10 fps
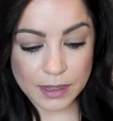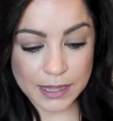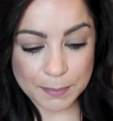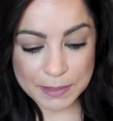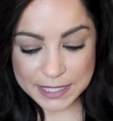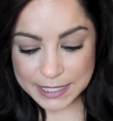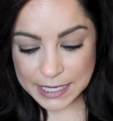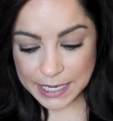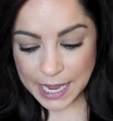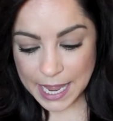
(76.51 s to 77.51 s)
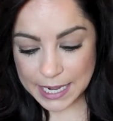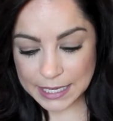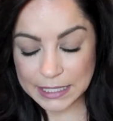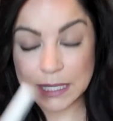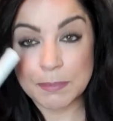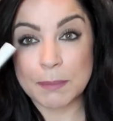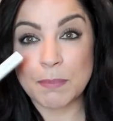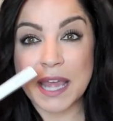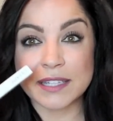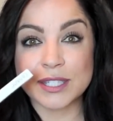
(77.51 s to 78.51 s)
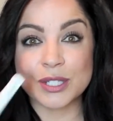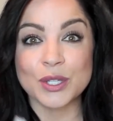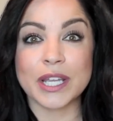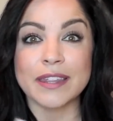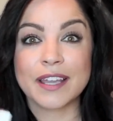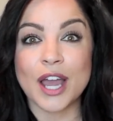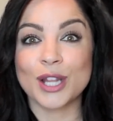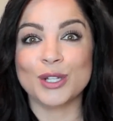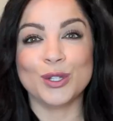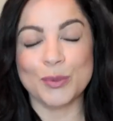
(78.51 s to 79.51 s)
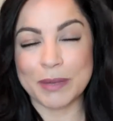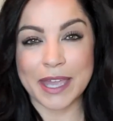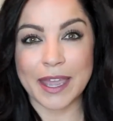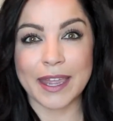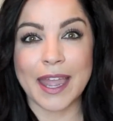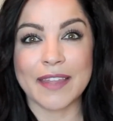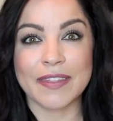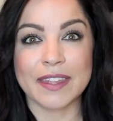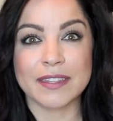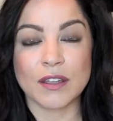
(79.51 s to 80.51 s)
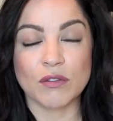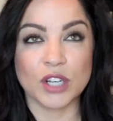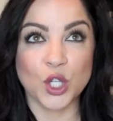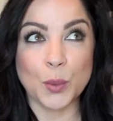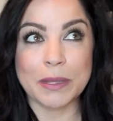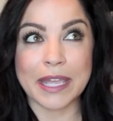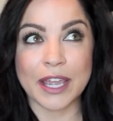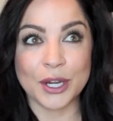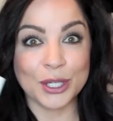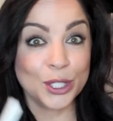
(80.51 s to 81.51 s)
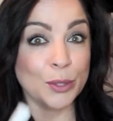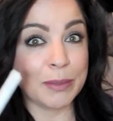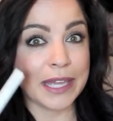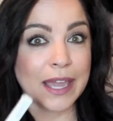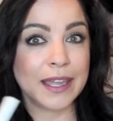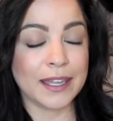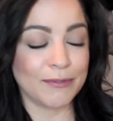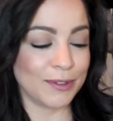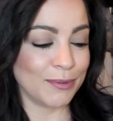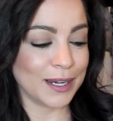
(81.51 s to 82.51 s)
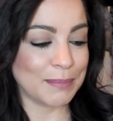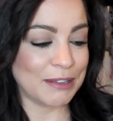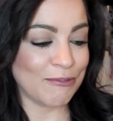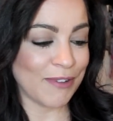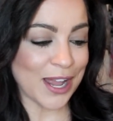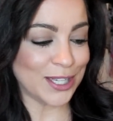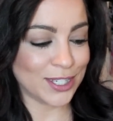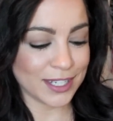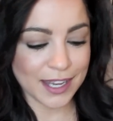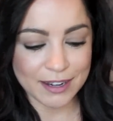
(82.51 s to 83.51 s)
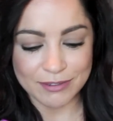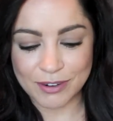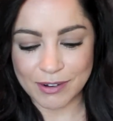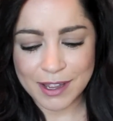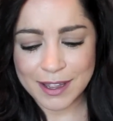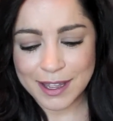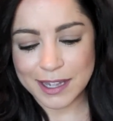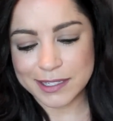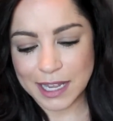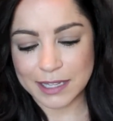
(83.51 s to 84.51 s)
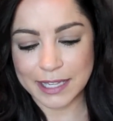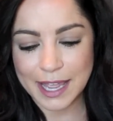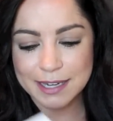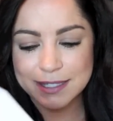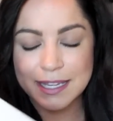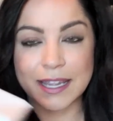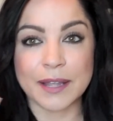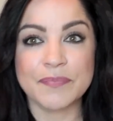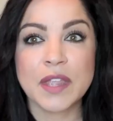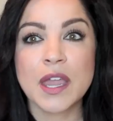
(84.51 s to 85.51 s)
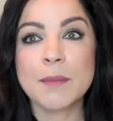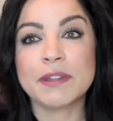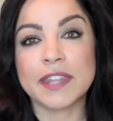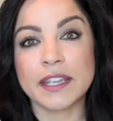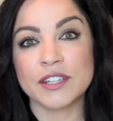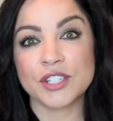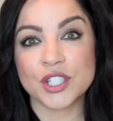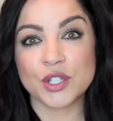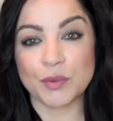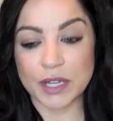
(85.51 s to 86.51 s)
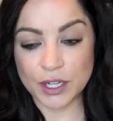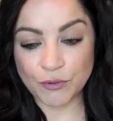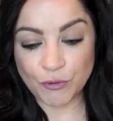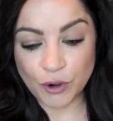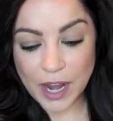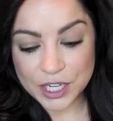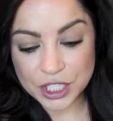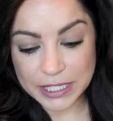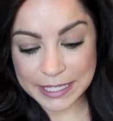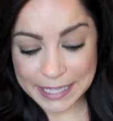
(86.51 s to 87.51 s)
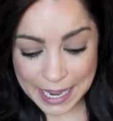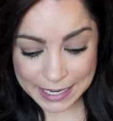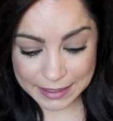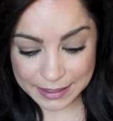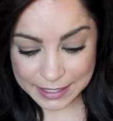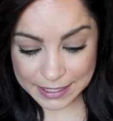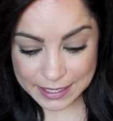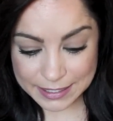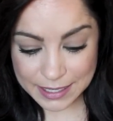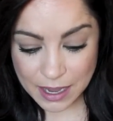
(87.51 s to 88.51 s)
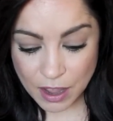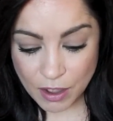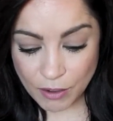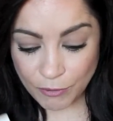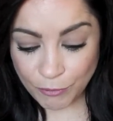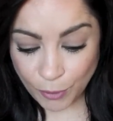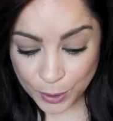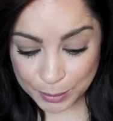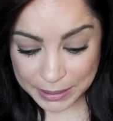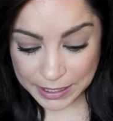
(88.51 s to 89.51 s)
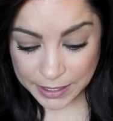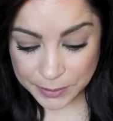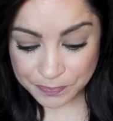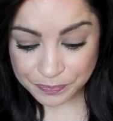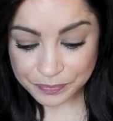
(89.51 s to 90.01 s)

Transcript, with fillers: lippy stick and lippy pencil in the color Lumiere, and then or Lumiere if you want to be fancy. I don't know exactly how to say it, but thank you to Serene for actually getting these for me,